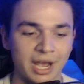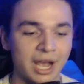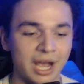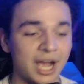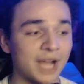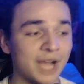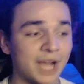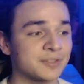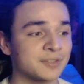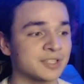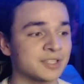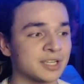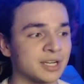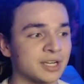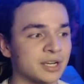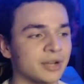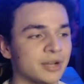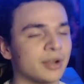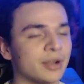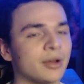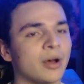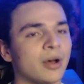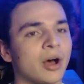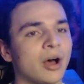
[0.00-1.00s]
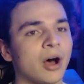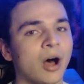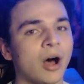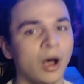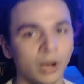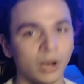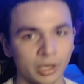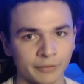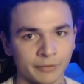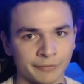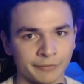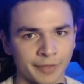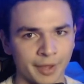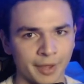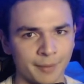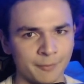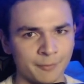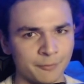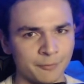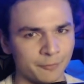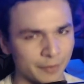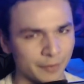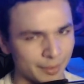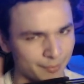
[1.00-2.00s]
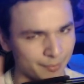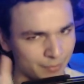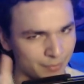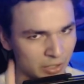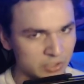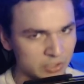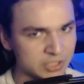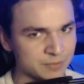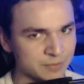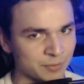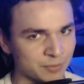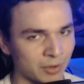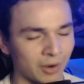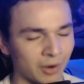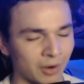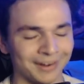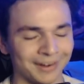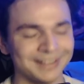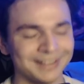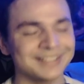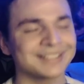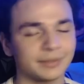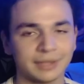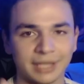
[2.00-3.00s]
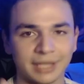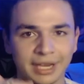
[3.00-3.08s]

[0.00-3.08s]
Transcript: I've seen all of them for the most part.